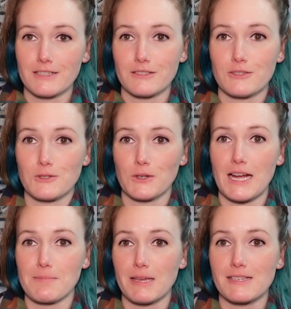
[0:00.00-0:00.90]

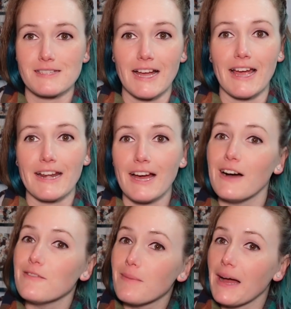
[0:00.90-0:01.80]
scrappy side
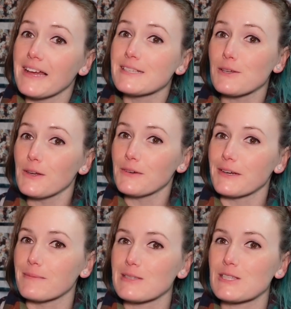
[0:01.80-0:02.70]
of my sewing room.